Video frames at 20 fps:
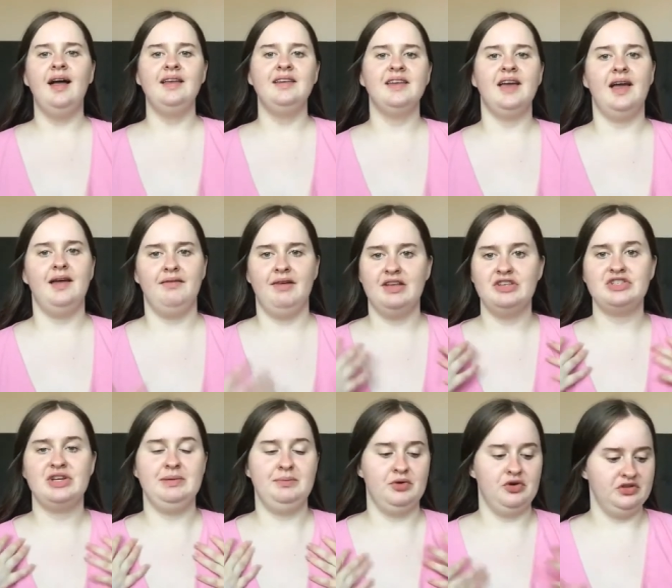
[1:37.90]
And I've
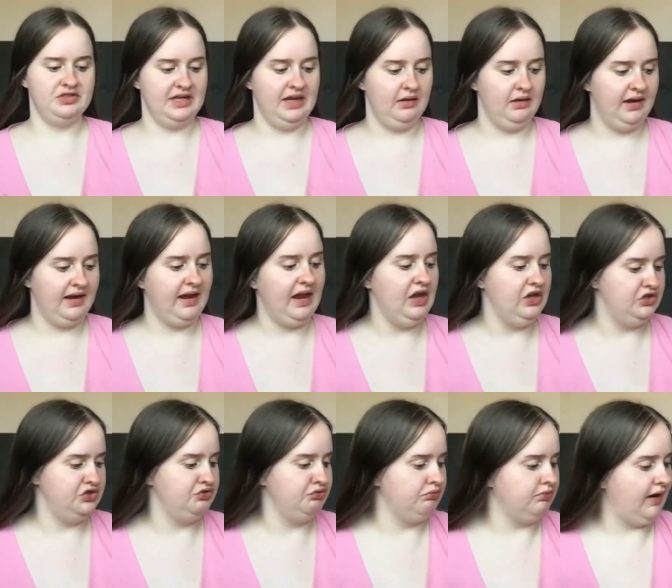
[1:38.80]
actually brought out like
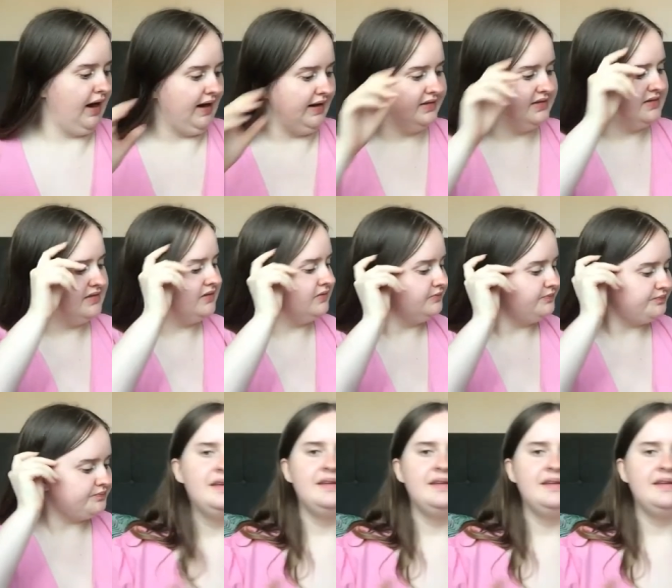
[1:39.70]
a dress.